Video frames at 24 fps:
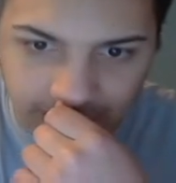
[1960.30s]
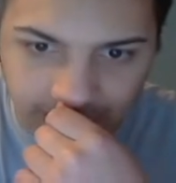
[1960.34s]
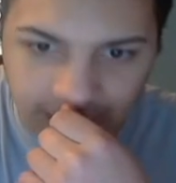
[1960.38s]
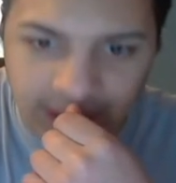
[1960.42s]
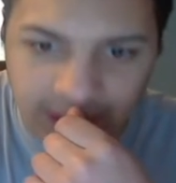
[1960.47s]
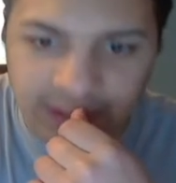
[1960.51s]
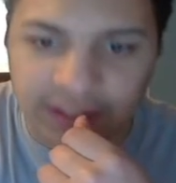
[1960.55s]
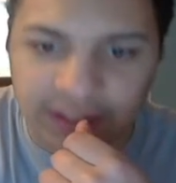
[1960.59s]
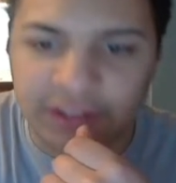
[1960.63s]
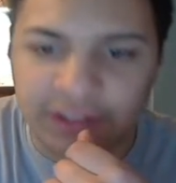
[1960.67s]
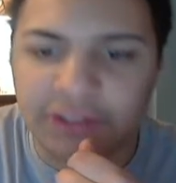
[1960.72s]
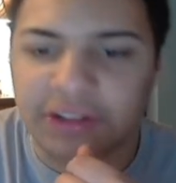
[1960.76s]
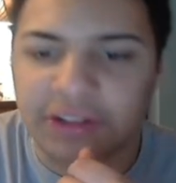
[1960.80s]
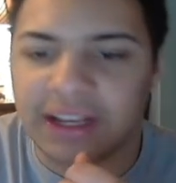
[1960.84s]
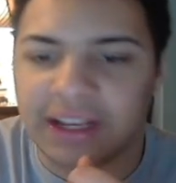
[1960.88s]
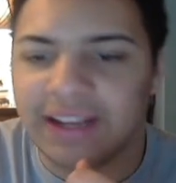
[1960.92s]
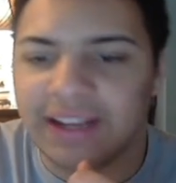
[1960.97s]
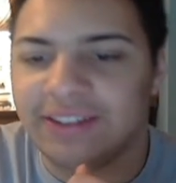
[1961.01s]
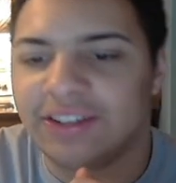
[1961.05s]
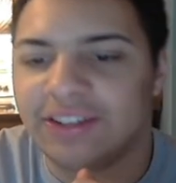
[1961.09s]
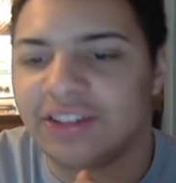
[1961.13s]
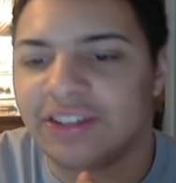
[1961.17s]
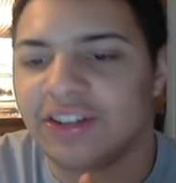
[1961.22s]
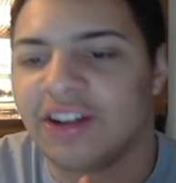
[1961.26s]
The new
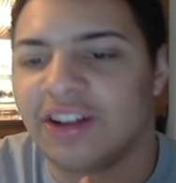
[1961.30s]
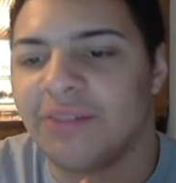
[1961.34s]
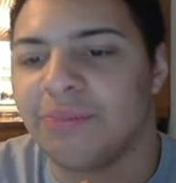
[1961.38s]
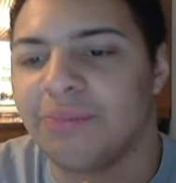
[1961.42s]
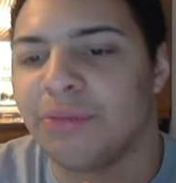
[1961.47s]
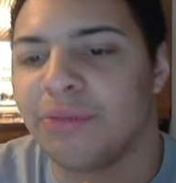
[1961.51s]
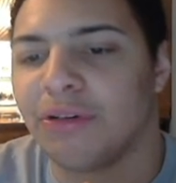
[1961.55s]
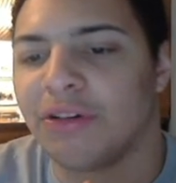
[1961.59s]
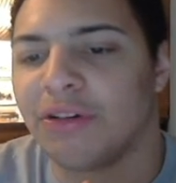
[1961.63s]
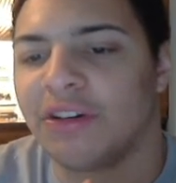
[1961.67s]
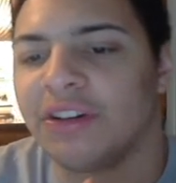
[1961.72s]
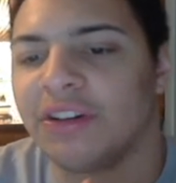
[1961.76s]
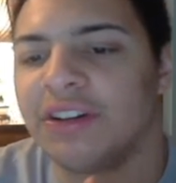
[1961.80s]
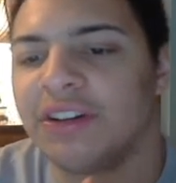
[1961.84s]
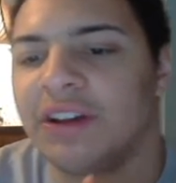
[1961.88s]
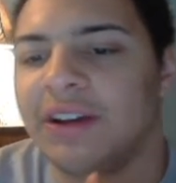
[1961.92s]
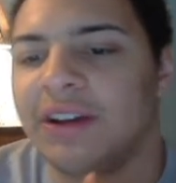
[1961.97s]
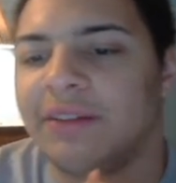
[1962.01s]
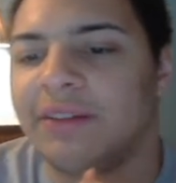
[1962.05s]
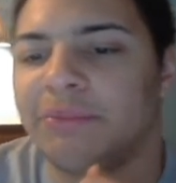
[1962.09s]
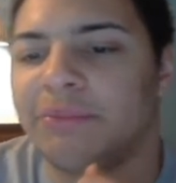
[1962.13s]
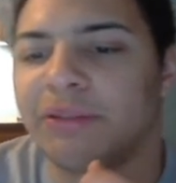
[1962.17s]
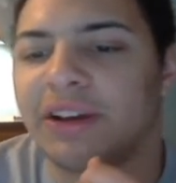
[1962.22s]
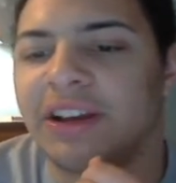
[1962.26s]
cases on board
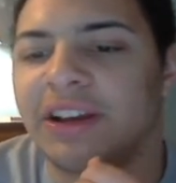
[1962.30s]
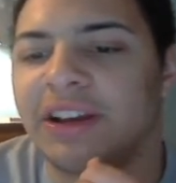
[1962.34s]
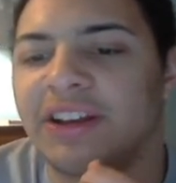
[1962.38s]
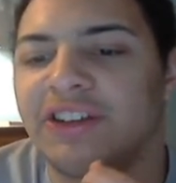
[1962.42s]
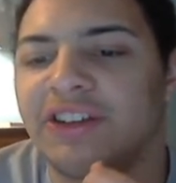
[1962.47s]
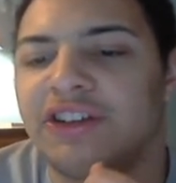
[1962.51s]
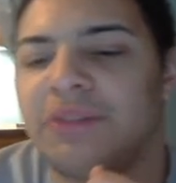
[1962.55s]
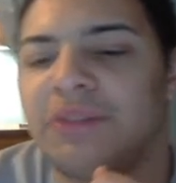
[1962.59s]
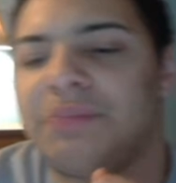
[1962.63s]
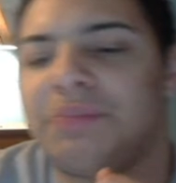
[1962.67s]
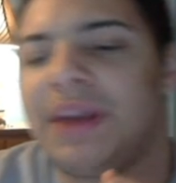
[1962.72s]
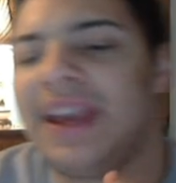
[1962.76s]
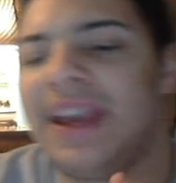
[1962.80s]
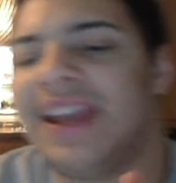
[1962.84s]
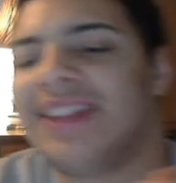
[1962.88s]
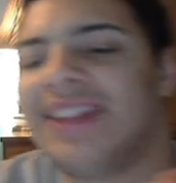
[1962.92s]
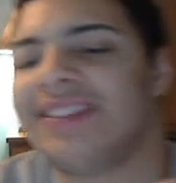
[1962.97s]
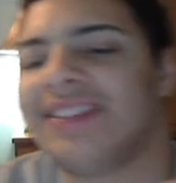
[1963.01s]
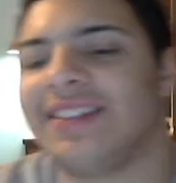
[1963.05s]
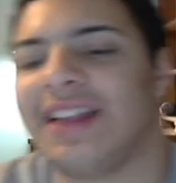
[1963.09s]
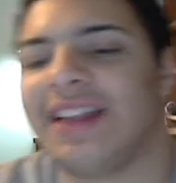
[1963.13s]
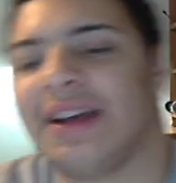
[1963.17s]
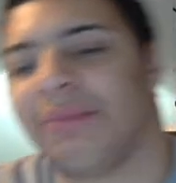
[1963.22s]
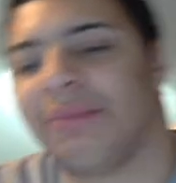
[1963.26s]
bring
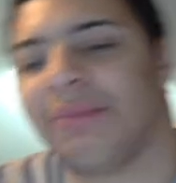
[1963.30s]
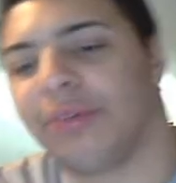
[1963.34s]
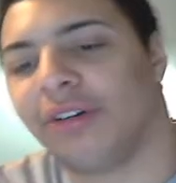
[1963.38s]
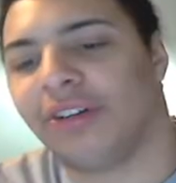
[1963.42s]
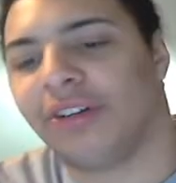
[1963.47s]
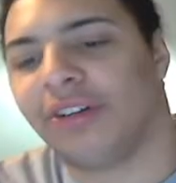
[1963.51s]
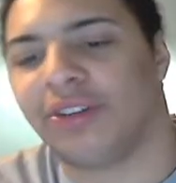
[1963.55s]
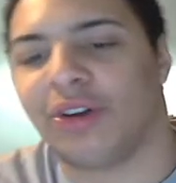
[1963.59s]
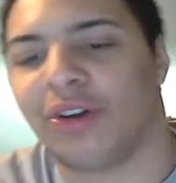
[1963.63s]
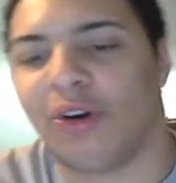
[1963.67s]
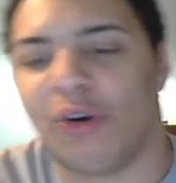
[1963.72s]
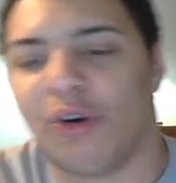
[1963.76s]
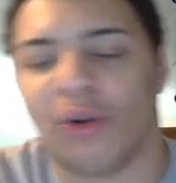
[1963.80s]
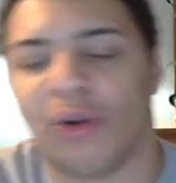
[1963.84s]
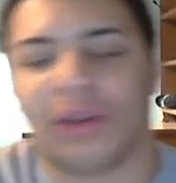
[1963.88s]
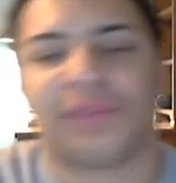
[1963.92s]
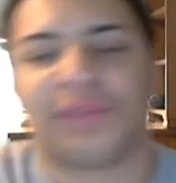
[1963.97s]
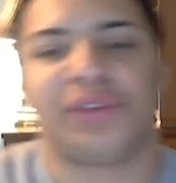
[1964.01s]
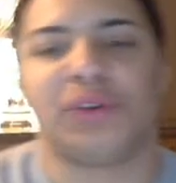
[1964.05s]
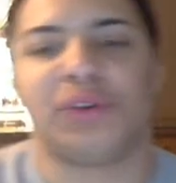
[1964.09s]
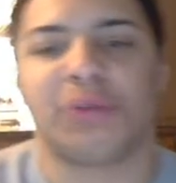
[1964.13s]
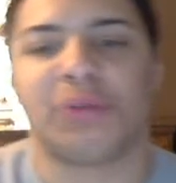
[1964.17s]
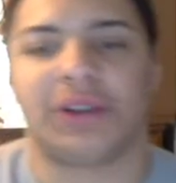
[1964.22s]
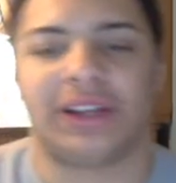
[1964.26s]
Japan's number as a whole, if
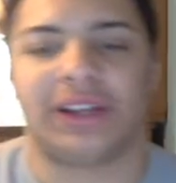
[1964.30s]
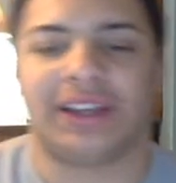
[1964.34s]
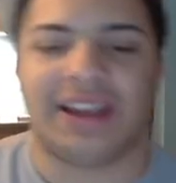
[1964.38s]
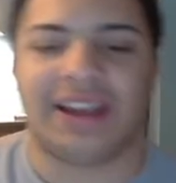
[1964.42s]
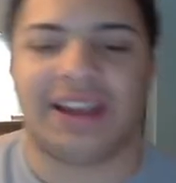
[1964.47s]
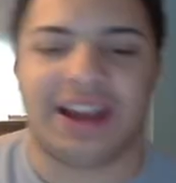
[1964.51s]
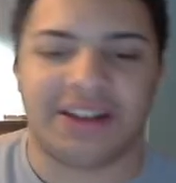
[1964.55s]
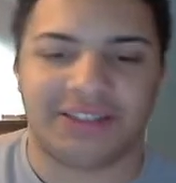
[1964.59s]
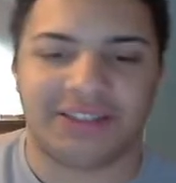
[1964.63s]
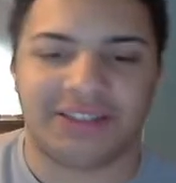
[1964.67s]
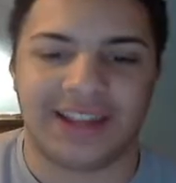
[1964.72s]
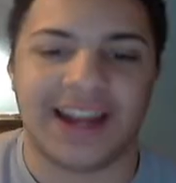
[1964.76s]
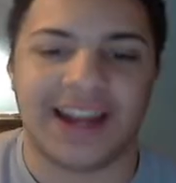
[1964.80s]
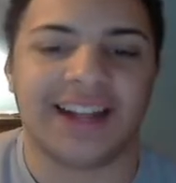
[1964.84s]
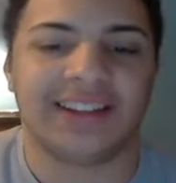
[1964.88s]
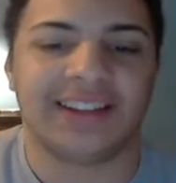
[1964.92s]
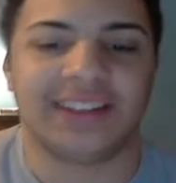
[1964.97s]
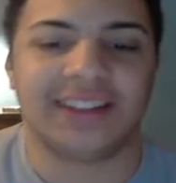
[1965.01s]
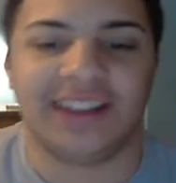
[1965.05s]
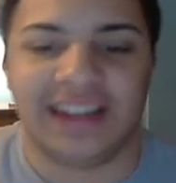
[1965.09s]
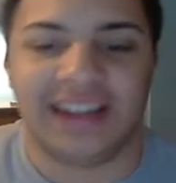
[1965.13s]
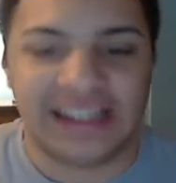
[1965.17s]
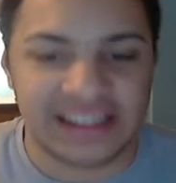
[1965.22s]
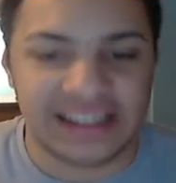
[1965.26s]
you want to count that,
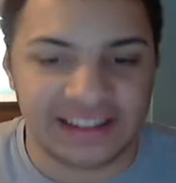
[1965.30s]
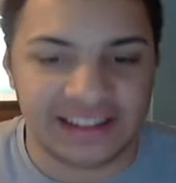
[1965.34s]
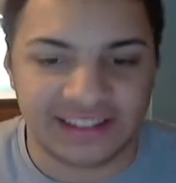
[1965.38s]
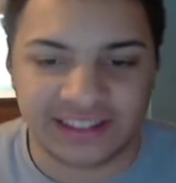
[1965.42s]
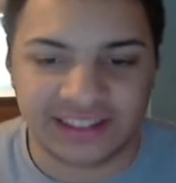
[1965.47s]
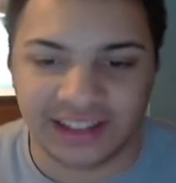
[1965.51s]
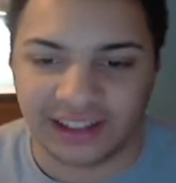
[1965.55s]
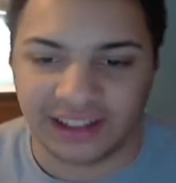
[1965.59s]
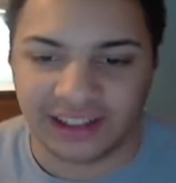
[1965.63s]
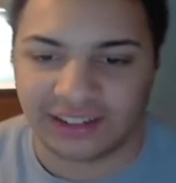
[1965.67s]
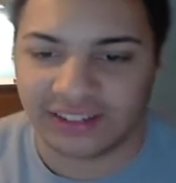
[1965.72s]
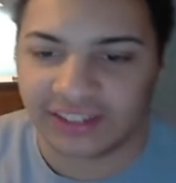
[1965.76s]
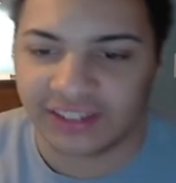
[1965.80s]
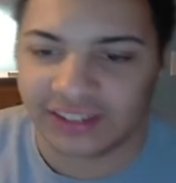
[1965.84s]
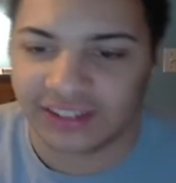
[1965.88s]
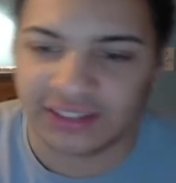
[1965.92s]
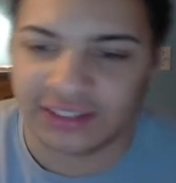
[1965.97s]
to 86.